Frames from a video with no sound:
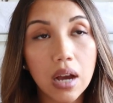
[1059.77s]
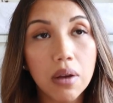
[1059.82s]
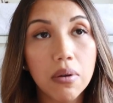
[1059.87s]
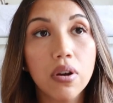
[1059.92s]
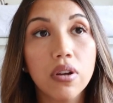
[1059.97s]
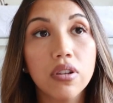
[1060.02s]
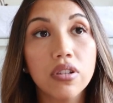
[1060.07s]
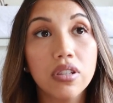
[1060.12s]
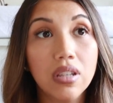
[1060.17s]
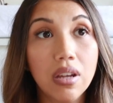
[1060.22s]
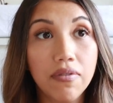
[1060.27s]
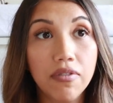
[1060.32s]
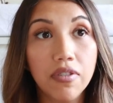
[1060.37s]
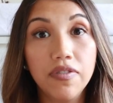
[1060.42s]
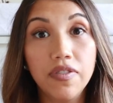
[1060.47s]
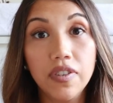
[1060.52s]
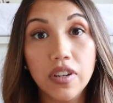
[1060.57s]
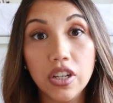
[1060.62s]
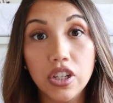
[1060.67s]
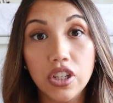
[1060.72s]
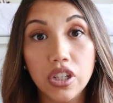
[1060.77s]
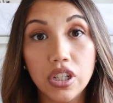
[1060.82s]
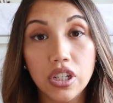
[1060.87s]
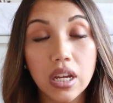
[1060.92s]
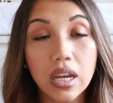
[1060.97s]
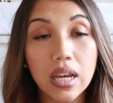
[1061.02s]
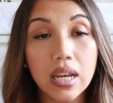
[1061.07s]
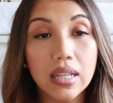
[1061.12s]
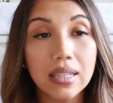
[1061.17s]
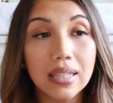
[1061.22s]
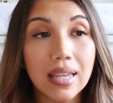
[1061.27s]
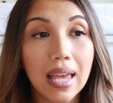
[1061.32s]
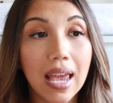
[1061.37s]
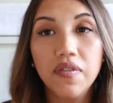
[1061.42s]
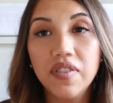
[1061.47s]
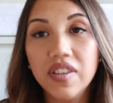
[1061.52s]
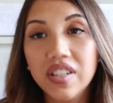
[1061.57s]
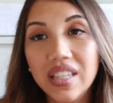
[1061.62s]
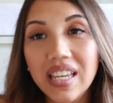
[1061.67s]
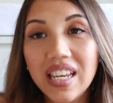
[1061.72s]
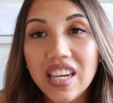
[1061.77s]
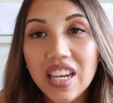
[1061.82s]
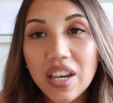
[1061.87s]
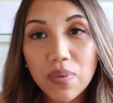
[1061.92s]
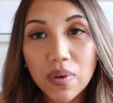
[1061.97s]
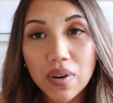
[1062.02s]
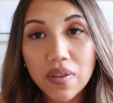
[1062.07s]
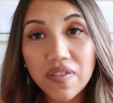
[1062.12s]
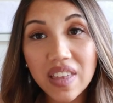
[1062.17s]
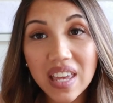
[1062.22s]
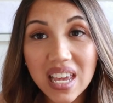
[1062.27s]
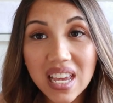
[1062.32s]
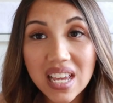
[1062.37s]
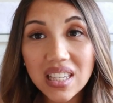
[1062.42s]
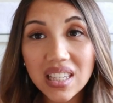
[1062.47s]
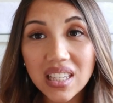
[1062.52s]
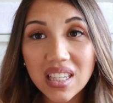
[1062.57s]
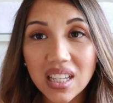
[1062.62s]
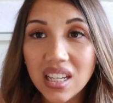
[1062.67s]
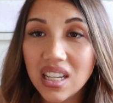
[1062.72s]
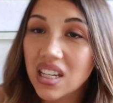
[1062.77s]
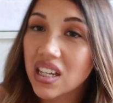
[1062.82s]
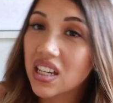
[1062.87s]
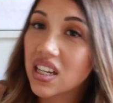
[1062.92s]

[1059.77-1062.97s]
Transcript: I got several fitted sheets. Obviously you need one of these,